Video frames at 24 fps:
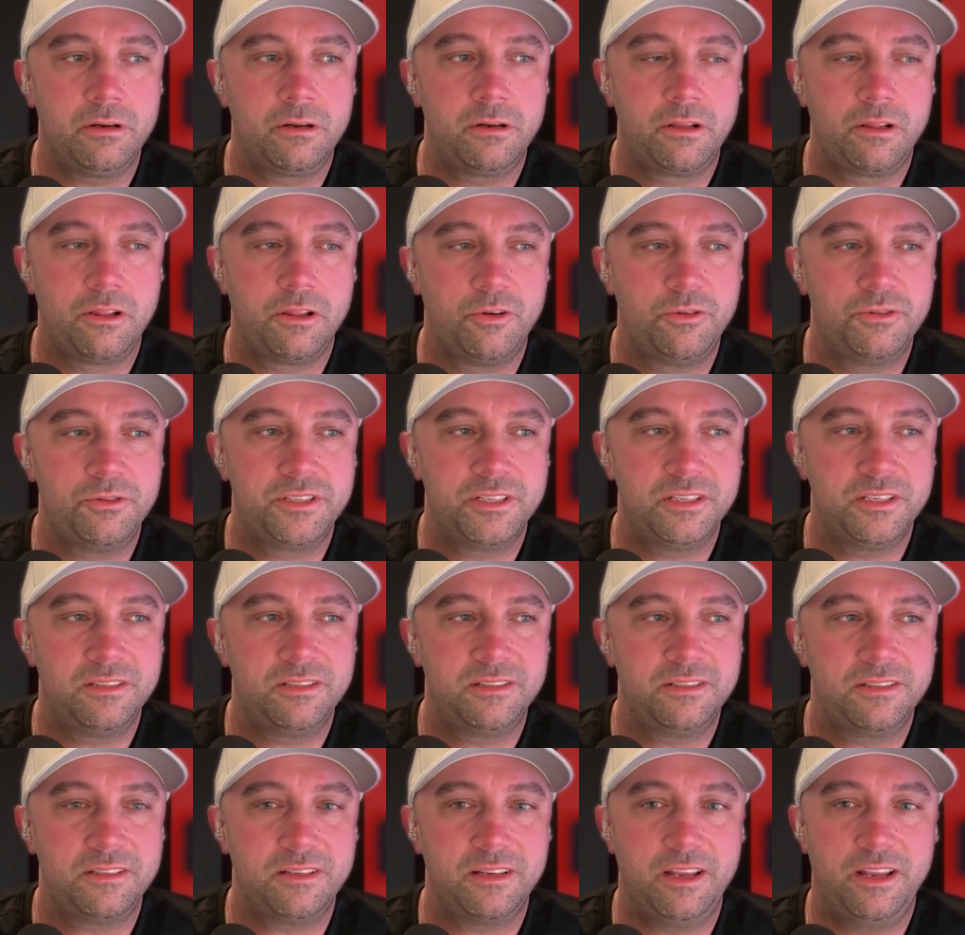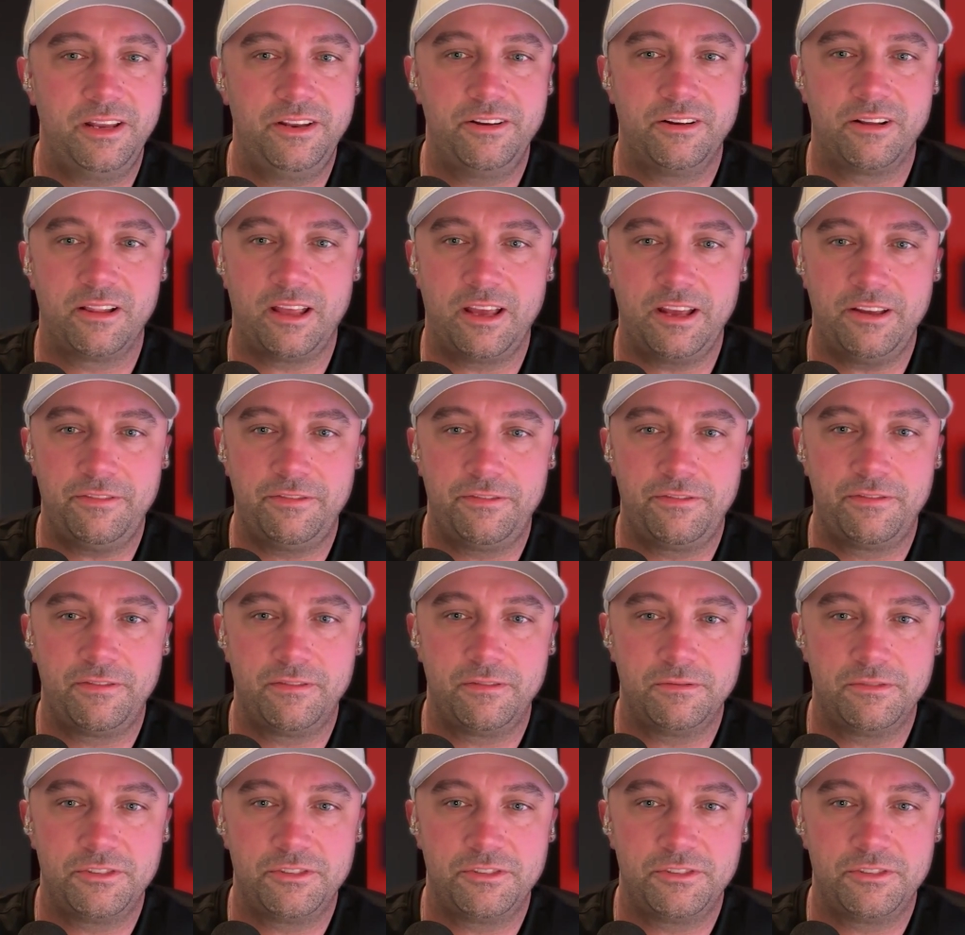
closes in your life,